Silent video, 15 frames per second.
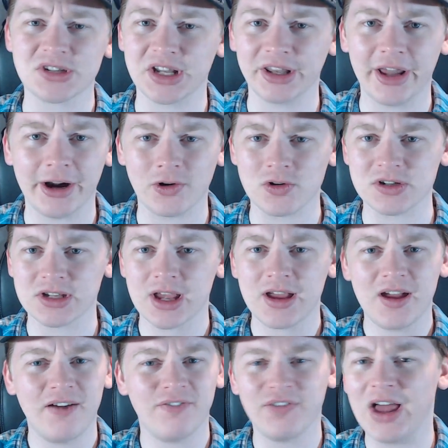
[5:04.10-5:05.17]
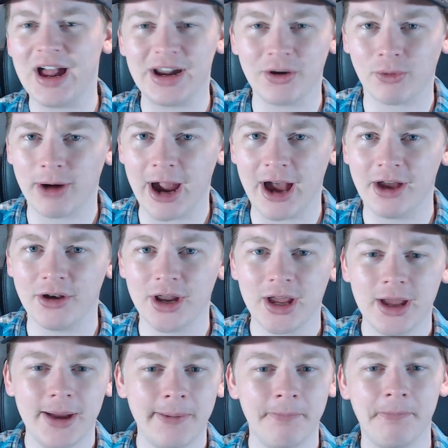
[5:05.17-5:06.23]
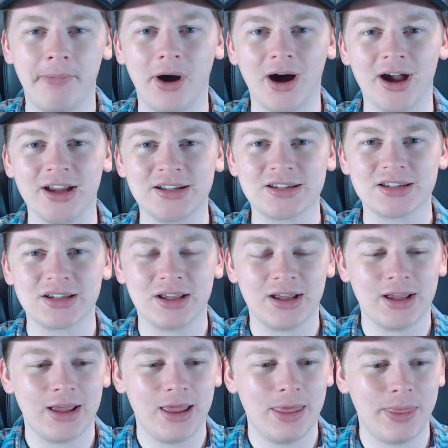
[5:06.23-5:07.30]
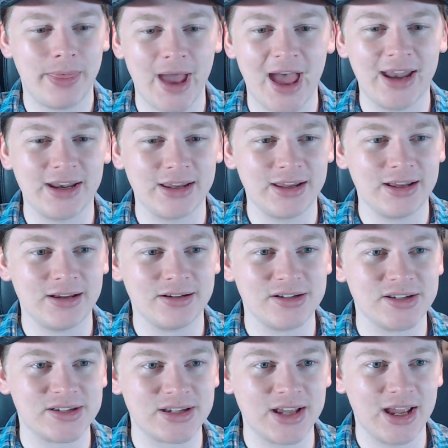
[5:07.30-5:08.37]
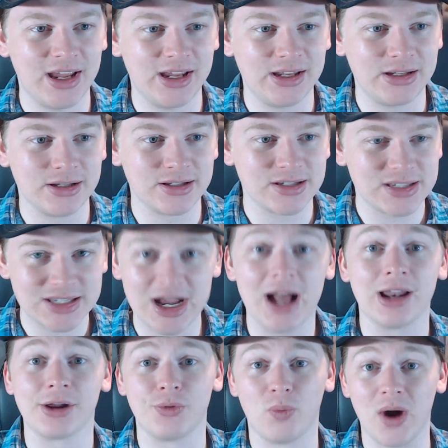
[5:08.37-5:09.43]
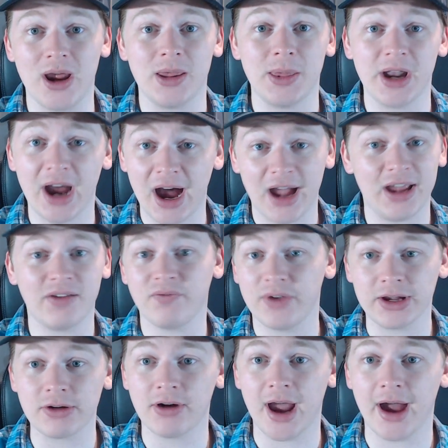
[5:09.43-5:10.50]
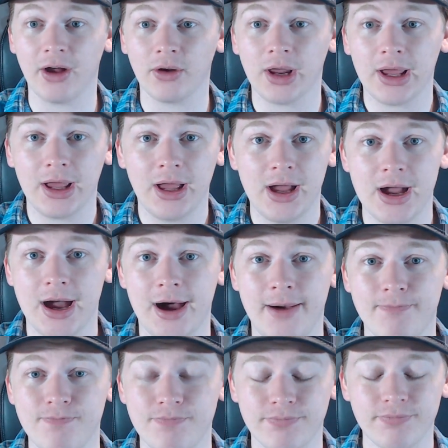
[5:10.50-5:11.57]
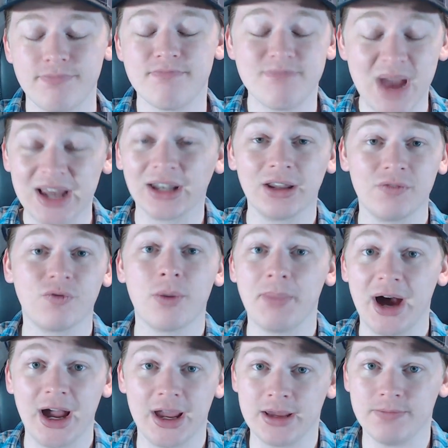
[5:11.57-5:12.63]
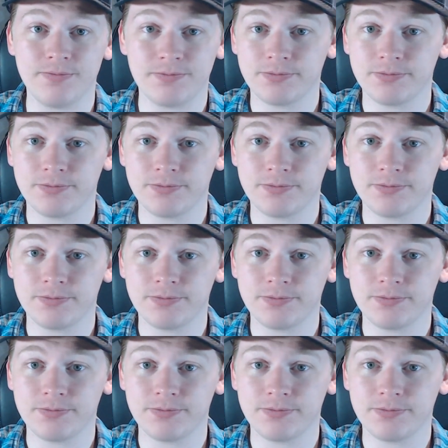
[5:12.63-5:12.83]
and letters flying around, but that is a solid way that I have figured out, mainly from my,